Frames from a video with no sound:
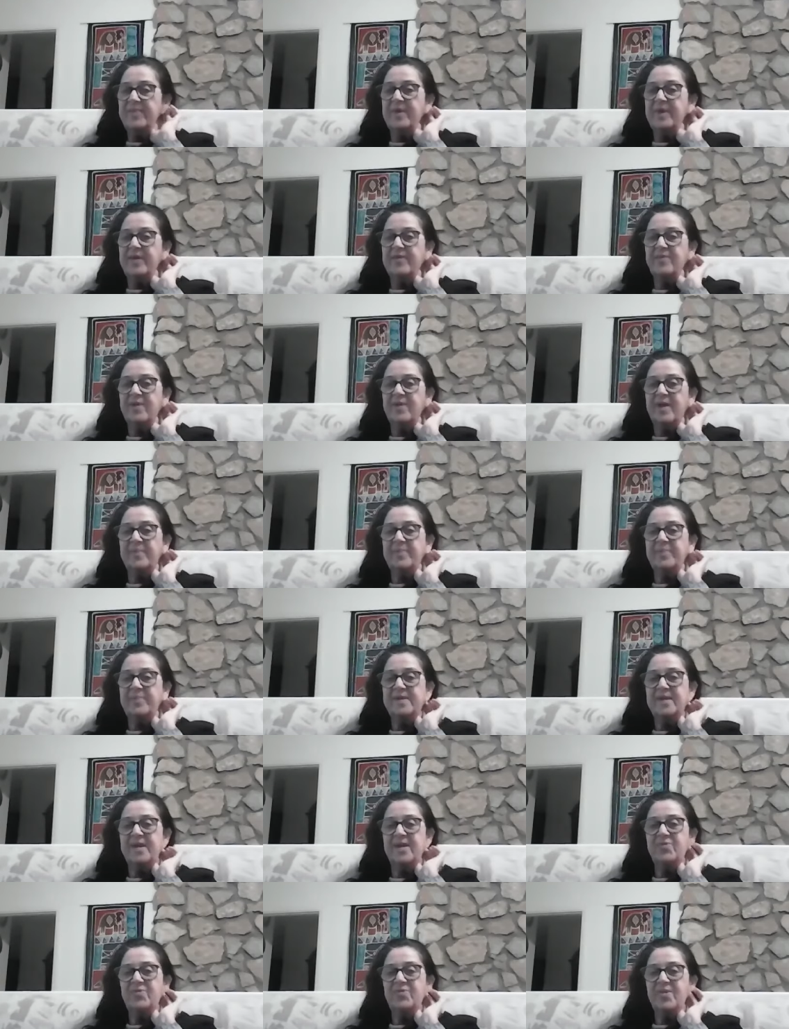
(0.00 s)
Have a happy
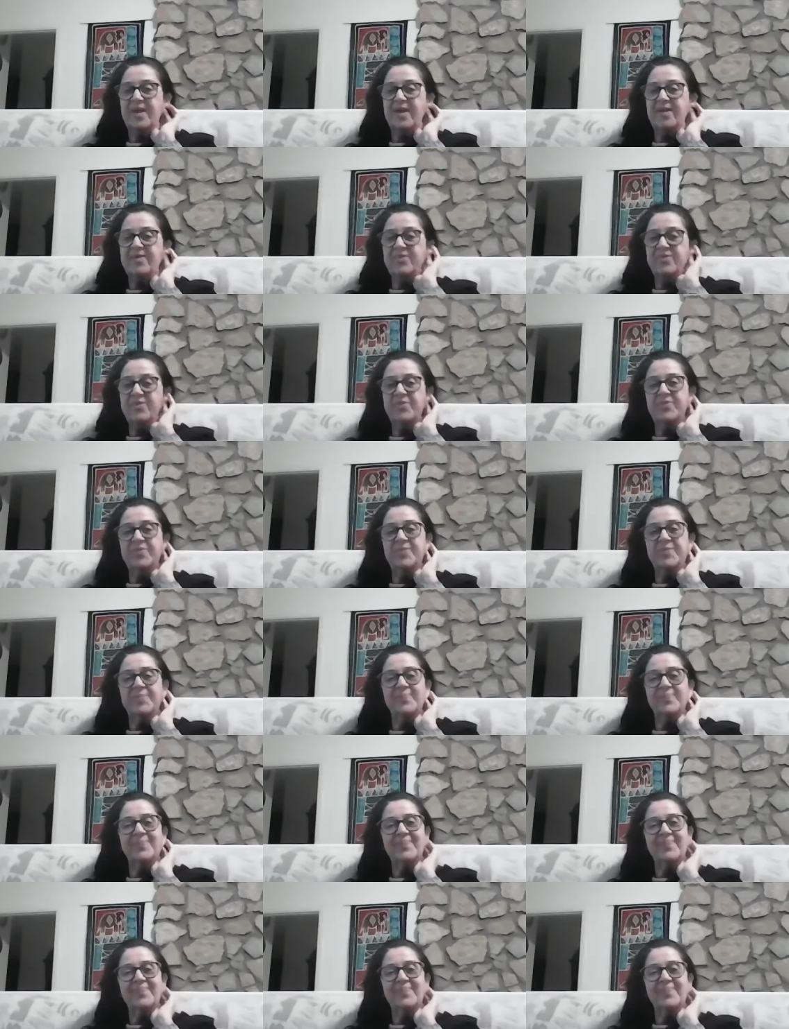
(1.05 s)
Hanukkah too.